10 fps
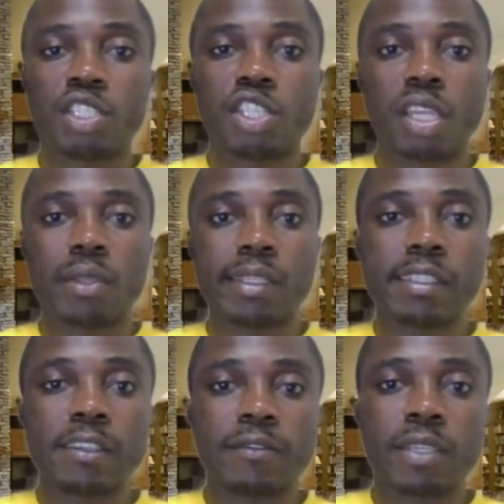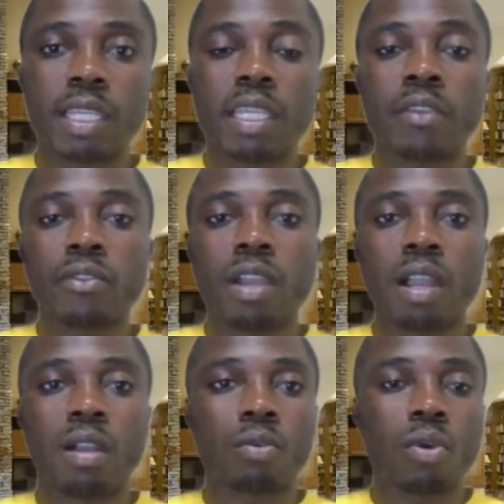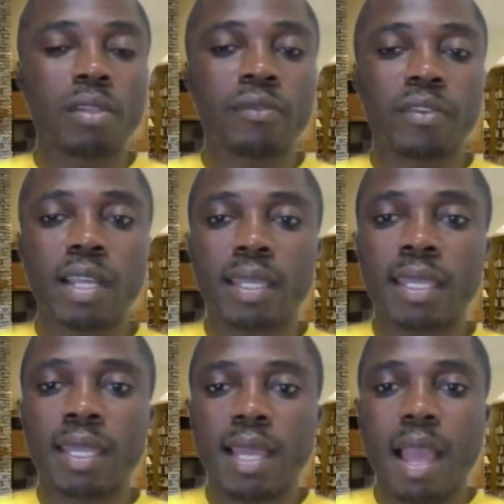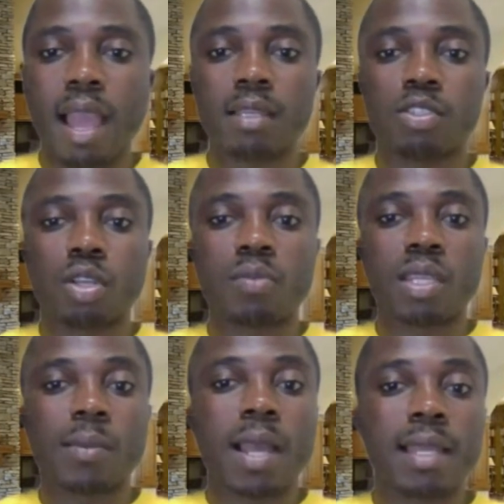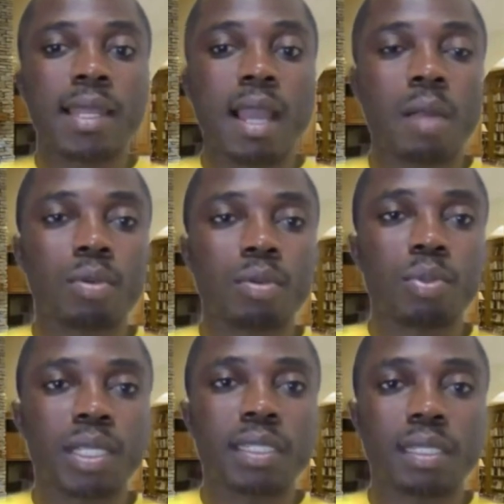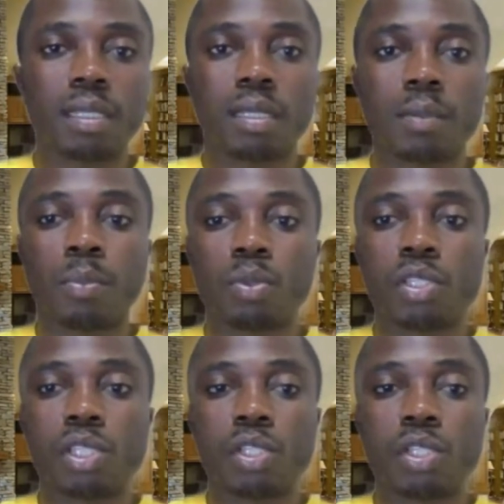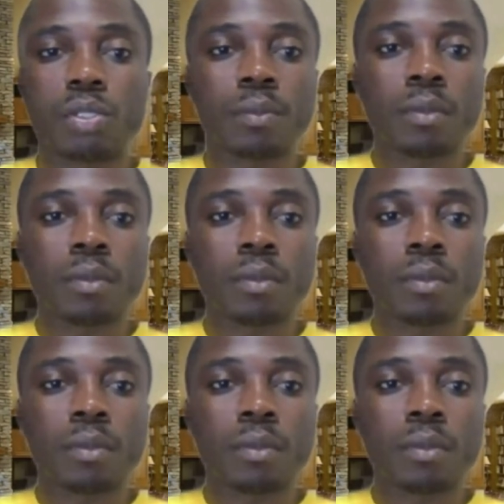Check your CV if you are qualified and drop them at the appropriate position.